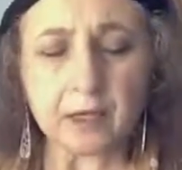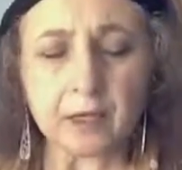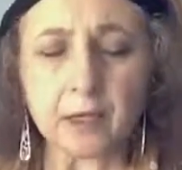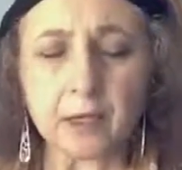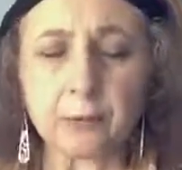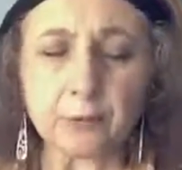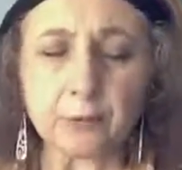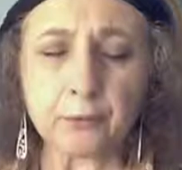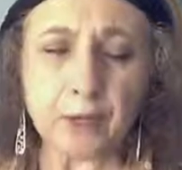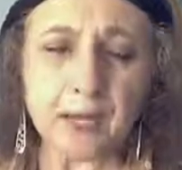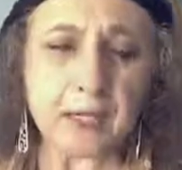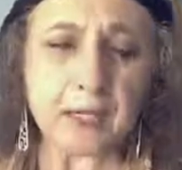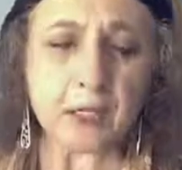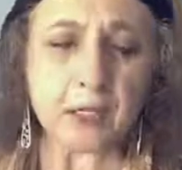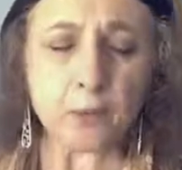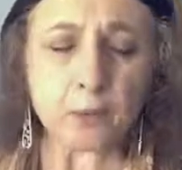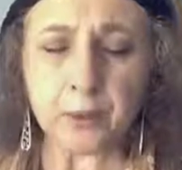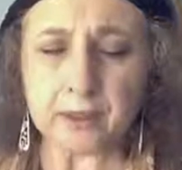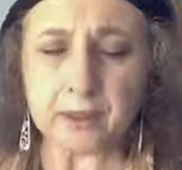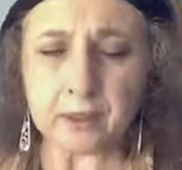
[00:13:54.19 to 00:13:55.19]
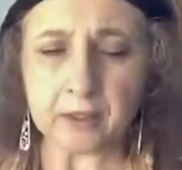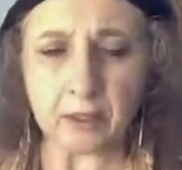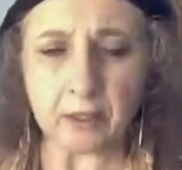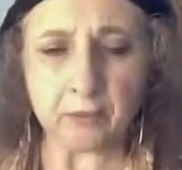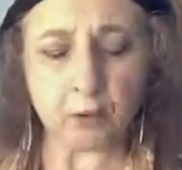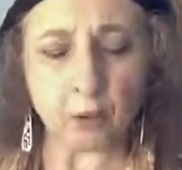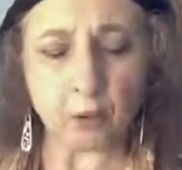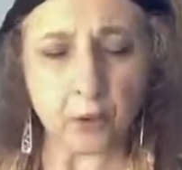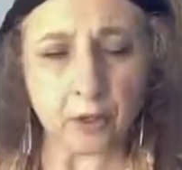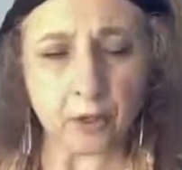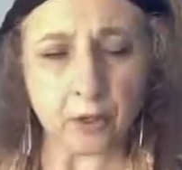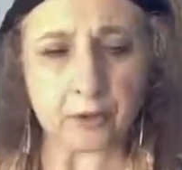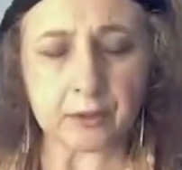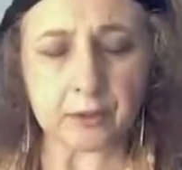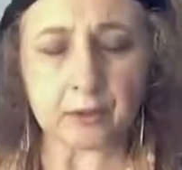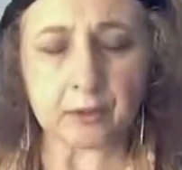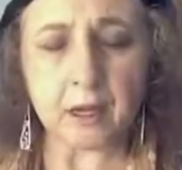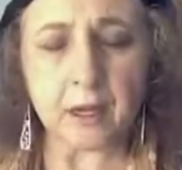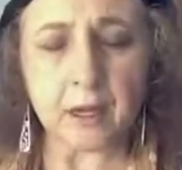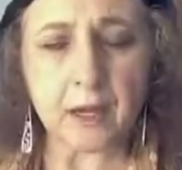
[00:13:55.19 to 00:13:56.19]
If for any reason, of
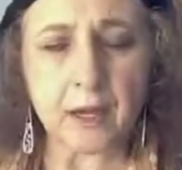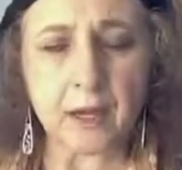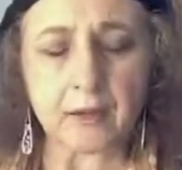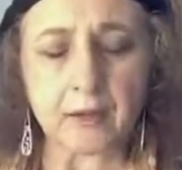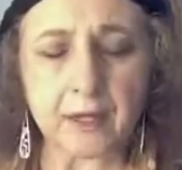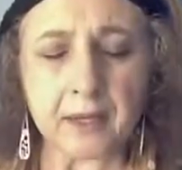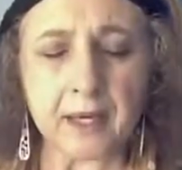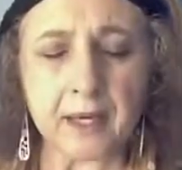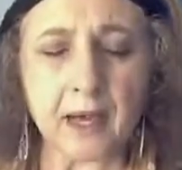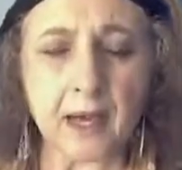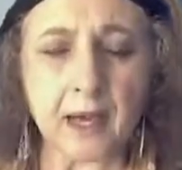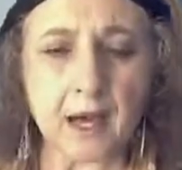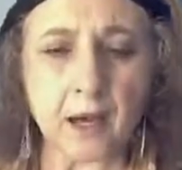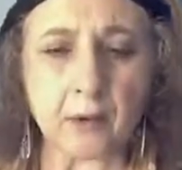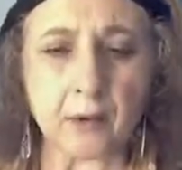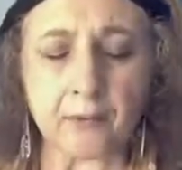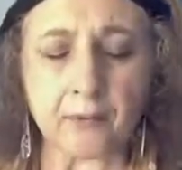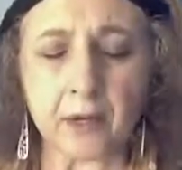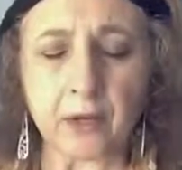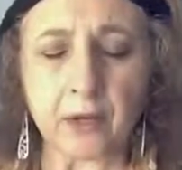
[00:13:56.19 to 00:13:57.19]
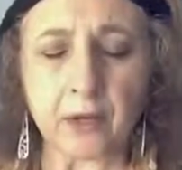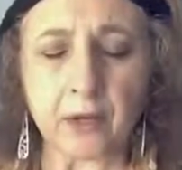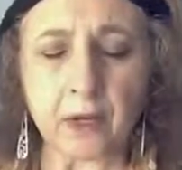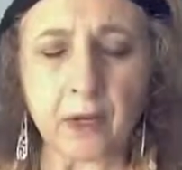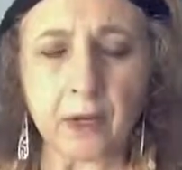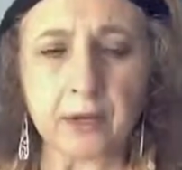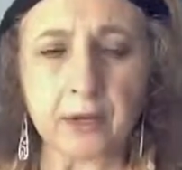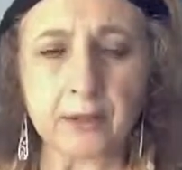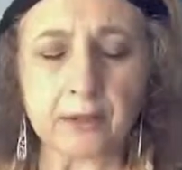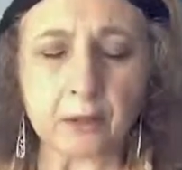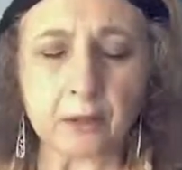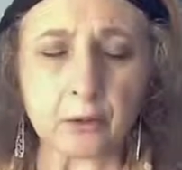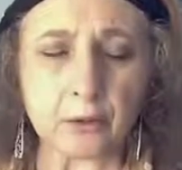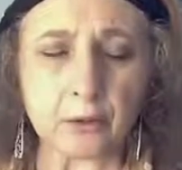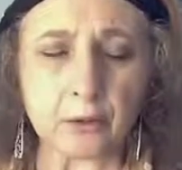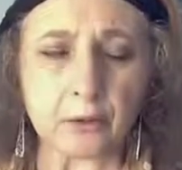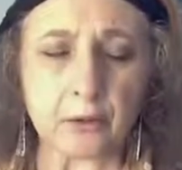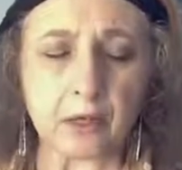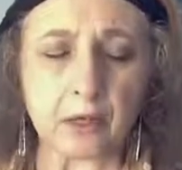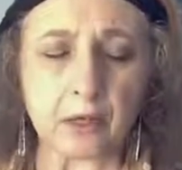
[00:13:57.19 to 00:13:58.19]
course, they have a
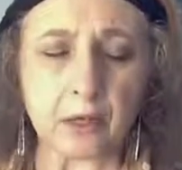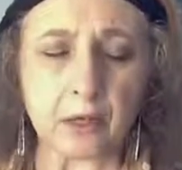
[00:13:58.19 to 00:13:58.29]
certain